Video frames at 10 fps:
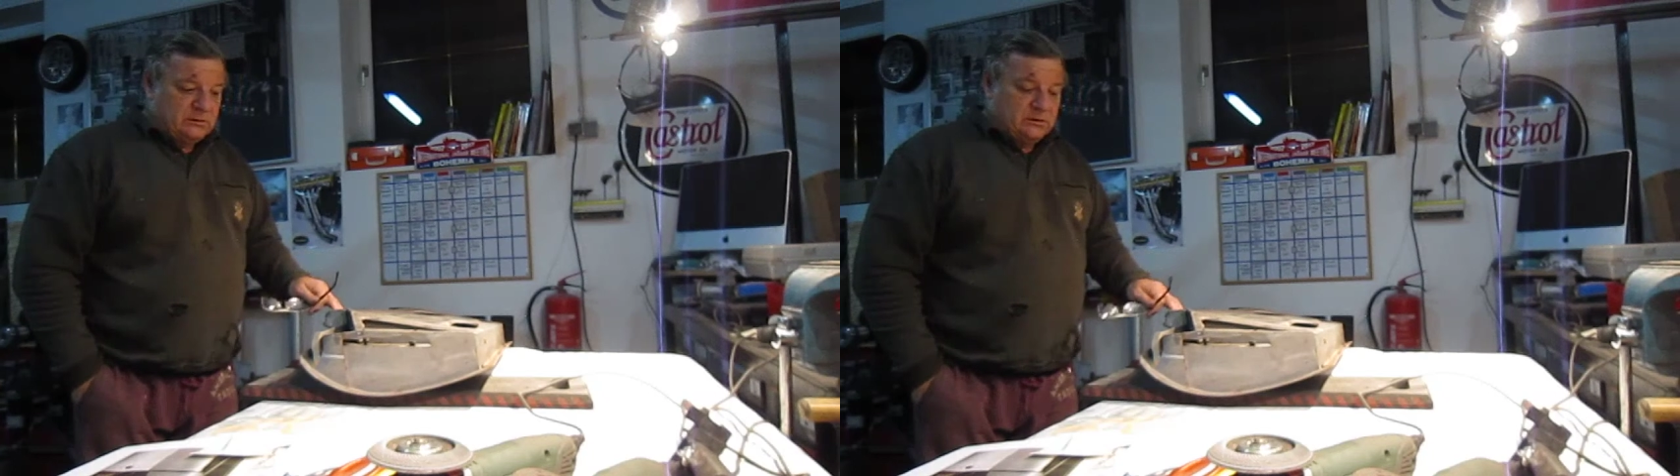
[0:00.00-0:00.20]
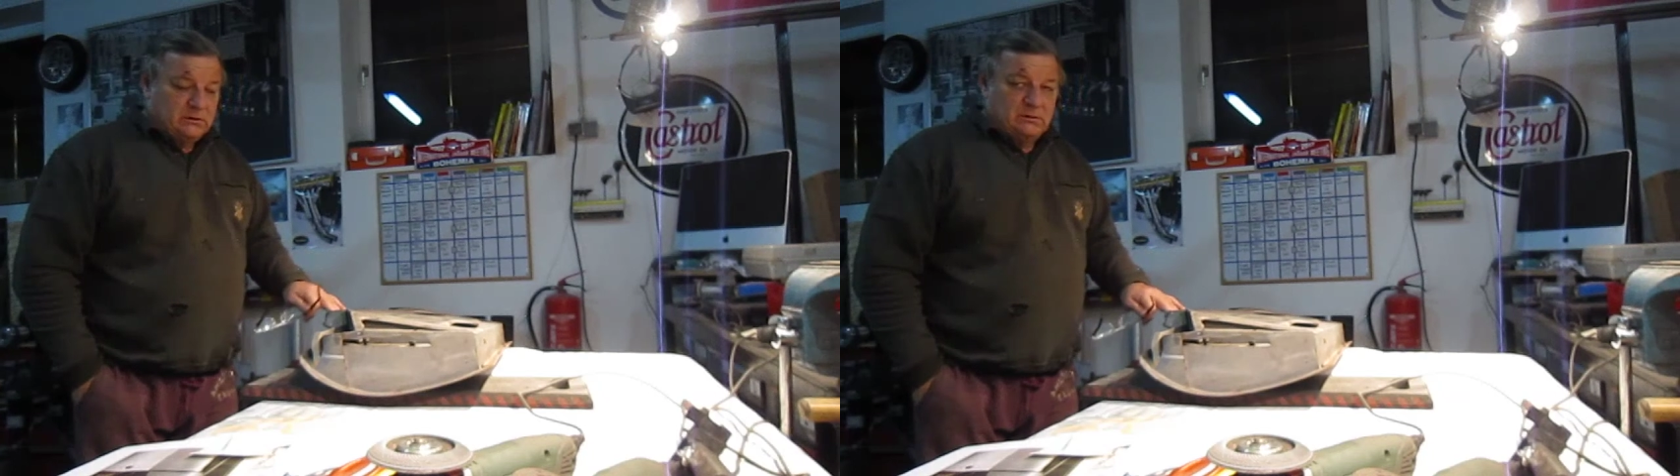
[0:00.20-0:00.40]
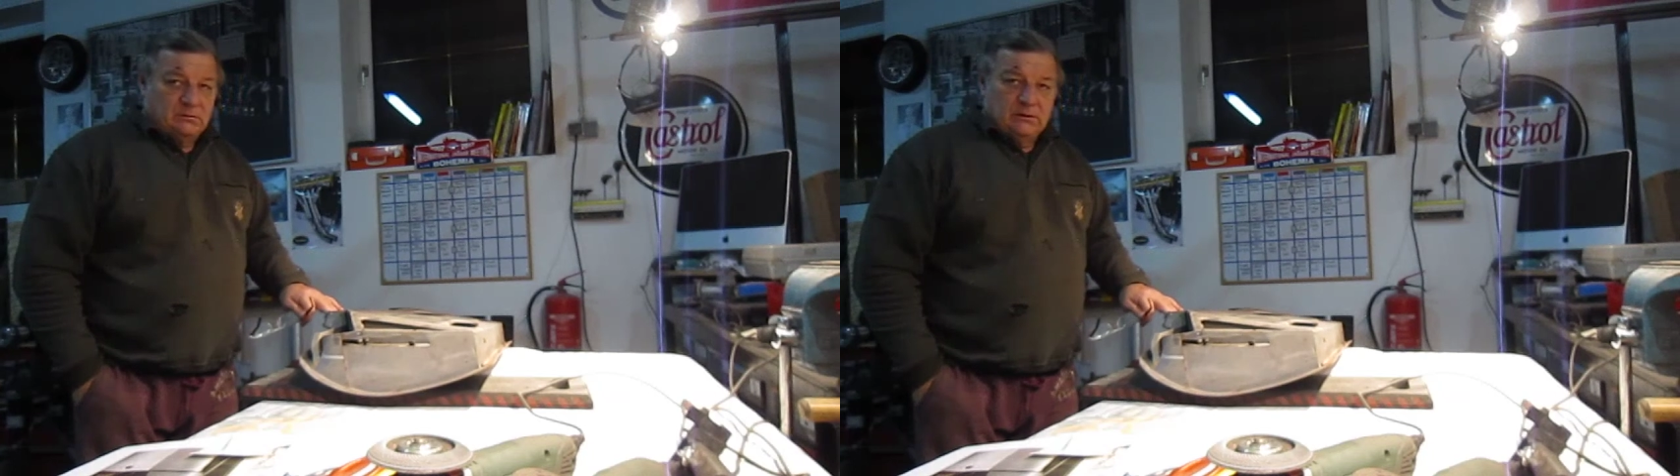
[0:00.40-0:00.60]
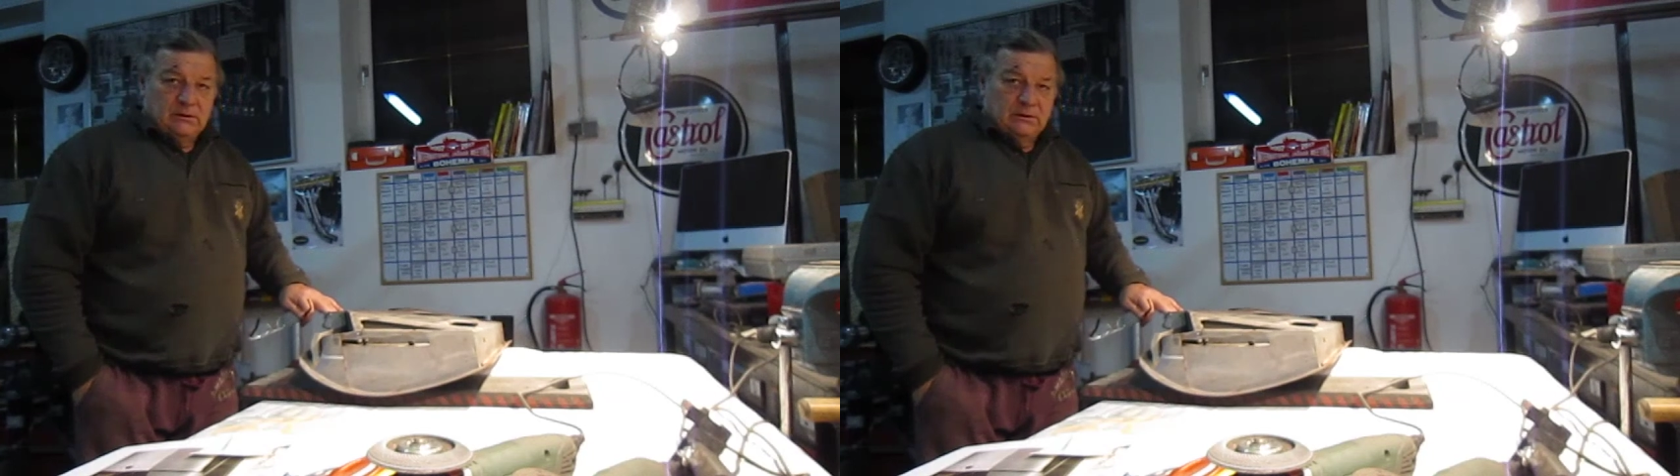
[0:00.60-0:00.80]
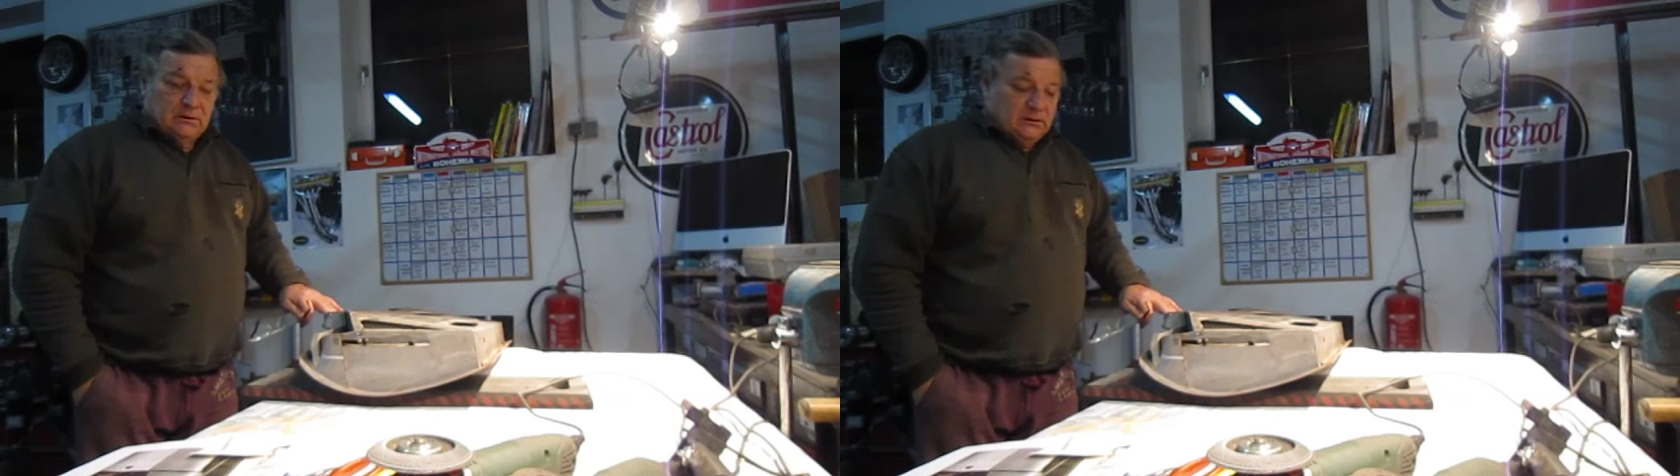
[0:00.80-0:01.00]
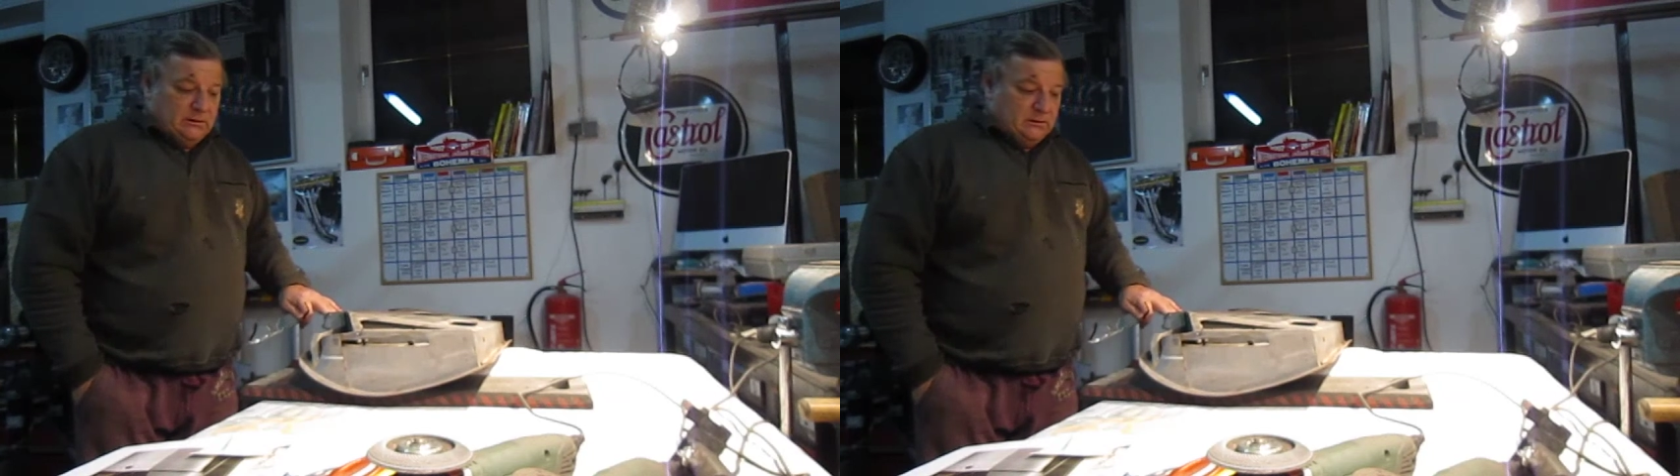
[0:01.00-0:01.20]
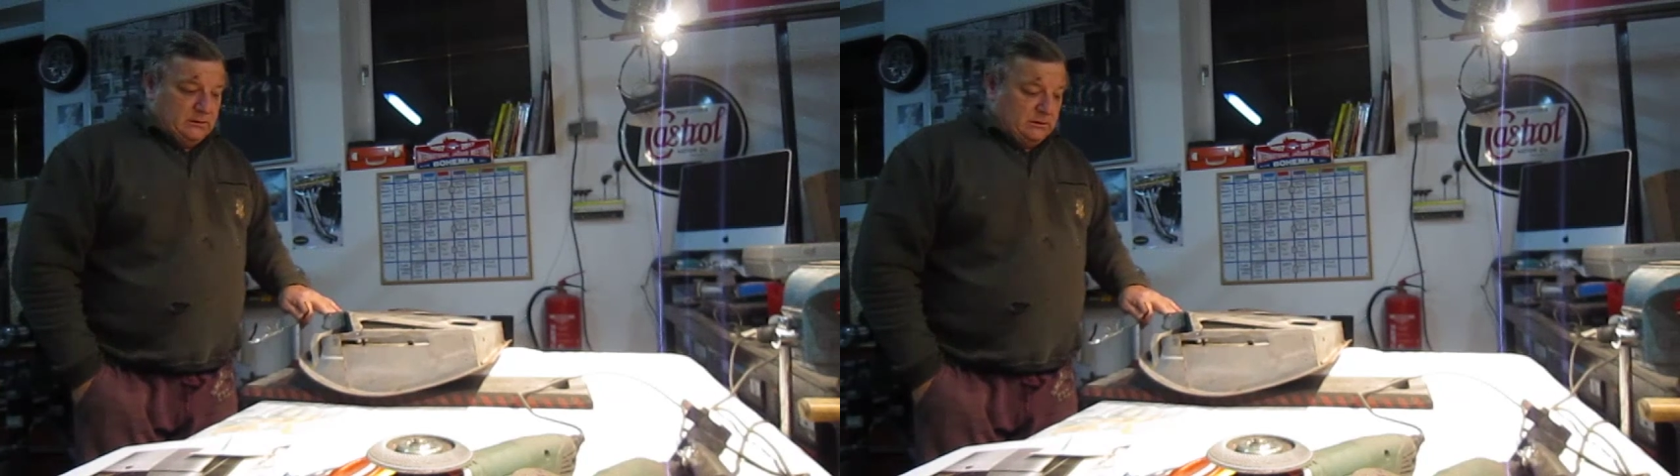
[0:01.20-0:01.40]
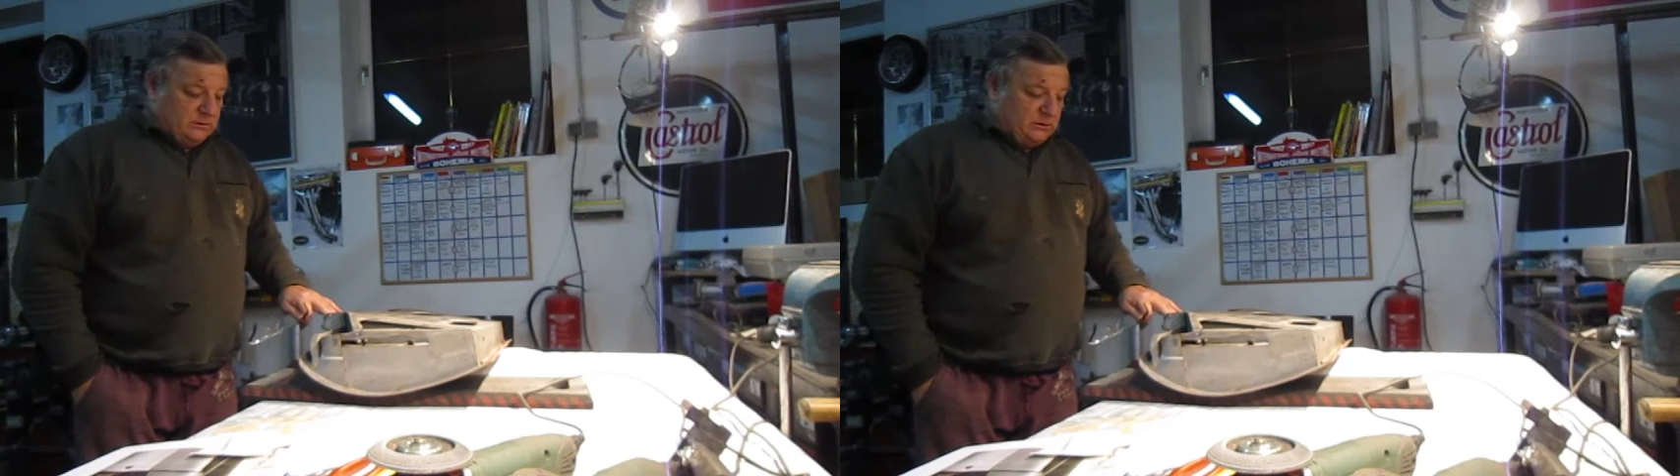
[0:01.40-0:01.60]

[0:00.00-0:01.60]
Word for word: uh, uh,